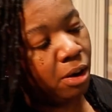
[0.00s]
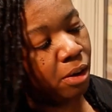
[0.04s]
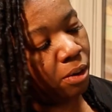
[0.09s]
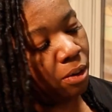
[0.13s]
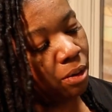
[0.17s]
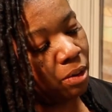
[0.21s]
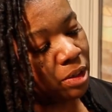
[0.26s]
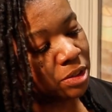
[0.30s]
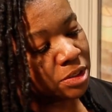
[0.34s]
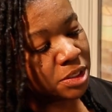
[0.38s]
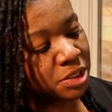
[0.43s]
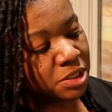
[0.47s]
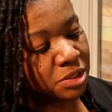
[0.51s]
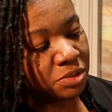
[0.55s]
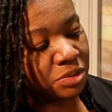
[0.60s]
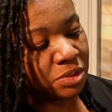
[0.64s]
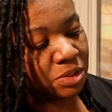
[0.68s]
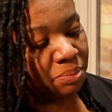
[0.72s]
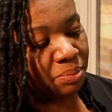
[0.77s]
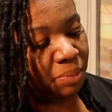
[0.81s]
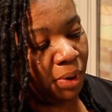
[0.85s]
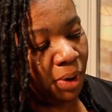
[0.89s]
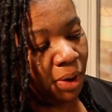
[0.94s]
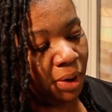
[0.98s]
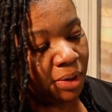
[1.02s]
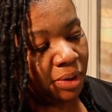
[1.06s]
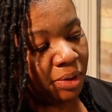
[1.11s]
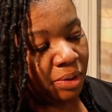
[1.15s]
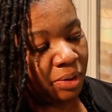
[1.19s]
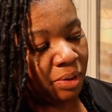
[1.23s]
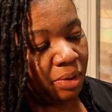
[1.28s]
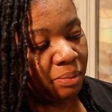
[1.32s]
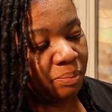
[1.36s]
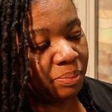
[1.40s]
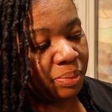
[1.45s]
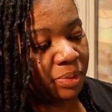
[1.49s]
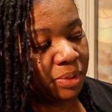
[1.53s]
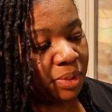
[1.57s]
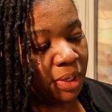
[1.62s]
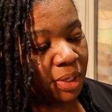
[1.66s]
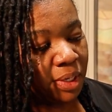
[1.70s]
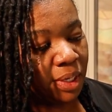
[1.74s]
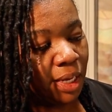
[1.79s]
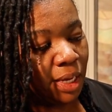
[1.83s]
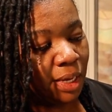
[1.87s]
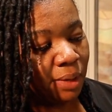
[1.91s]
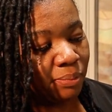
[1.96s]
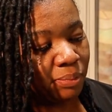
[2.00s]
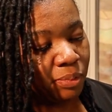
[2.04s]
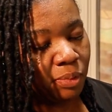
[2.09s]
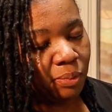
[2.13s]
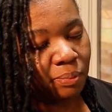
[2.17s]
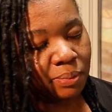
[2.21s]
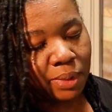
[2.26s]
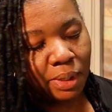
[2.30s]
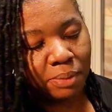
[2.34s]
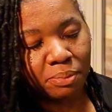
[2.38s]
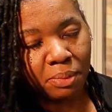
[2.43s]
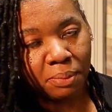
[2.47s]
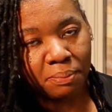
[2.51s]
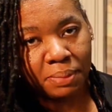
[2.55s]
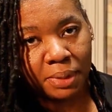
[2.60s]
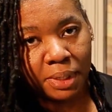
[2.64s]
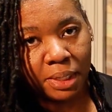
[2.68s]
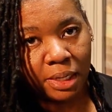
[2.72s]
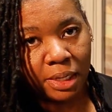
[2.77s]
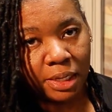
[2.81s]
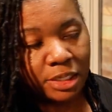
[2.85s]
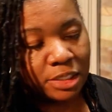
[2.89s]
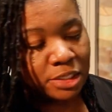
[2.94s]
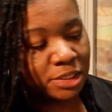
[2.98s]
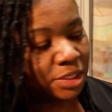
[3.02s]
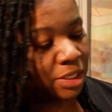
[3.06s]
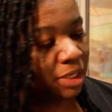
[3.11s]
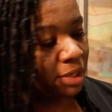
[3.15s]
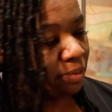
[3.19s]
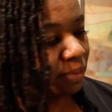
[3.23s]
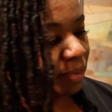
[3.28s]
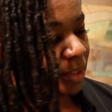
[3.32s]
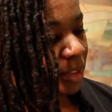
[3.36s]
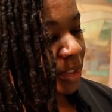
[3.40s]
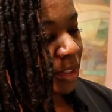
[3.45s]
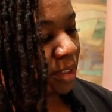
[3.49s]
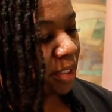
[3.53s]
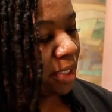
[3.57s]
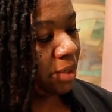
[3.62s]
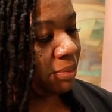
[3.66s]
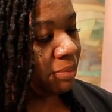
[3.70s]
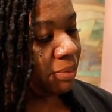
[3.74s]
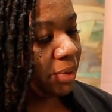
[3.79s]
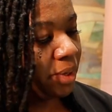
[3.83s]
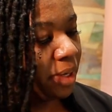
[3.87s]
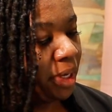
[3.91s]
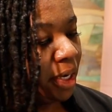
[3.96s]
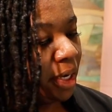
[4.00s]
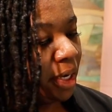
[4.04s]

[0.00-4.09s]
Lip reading: or just use a marker and put their name, room number, bed, etc., etc.